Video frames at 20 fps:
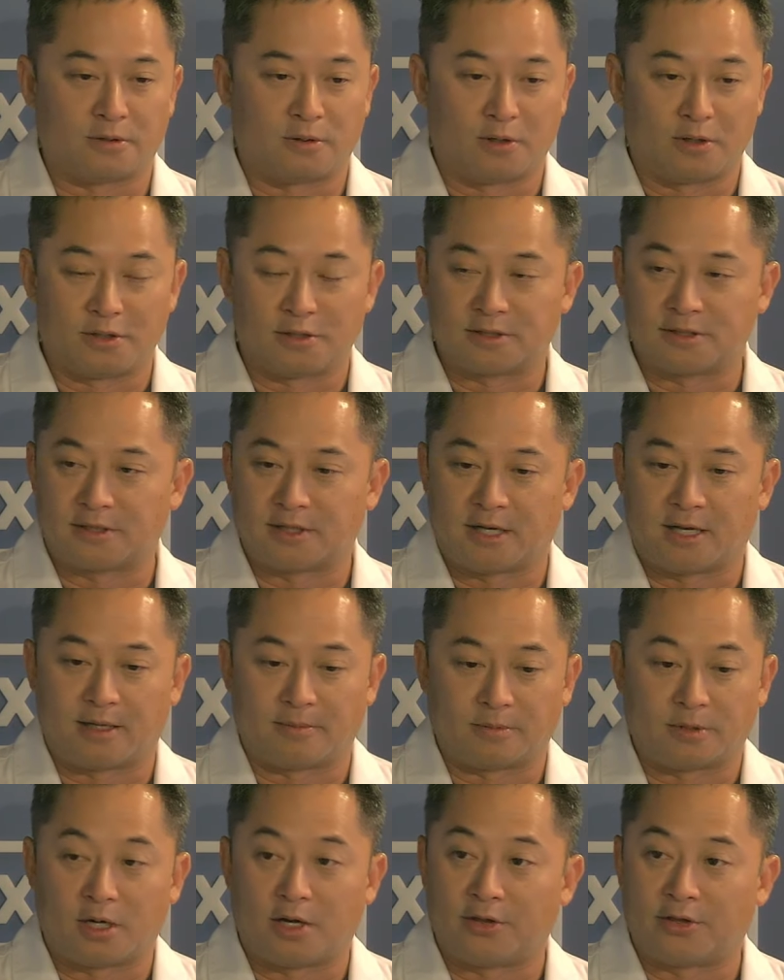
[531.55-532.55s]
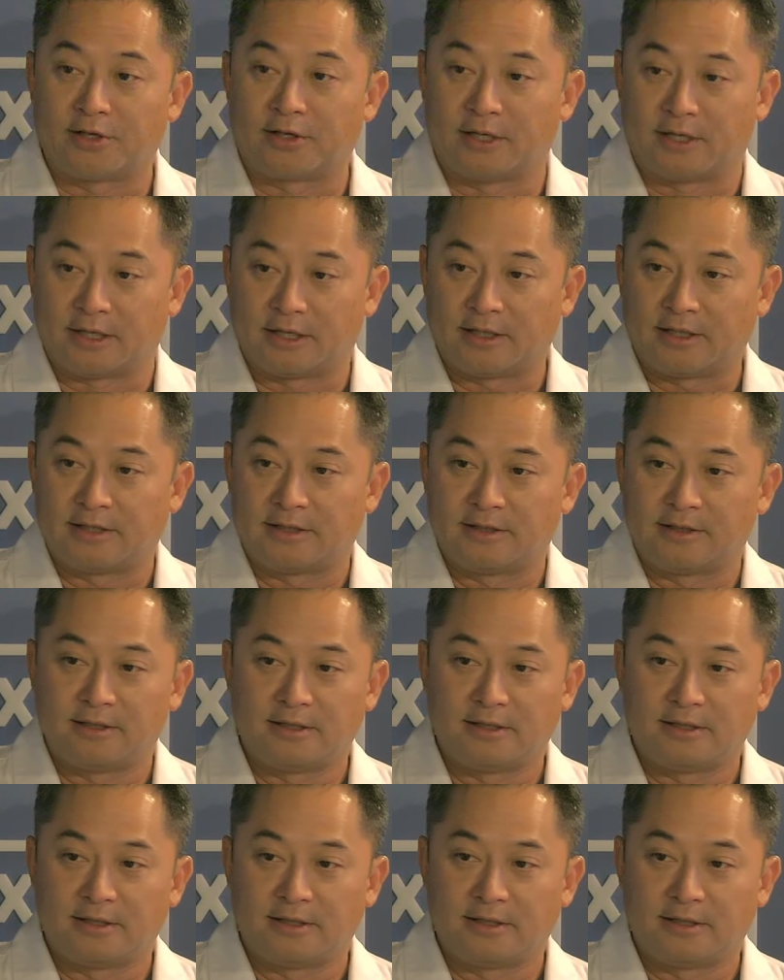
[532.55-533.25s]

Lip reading: call the clinic.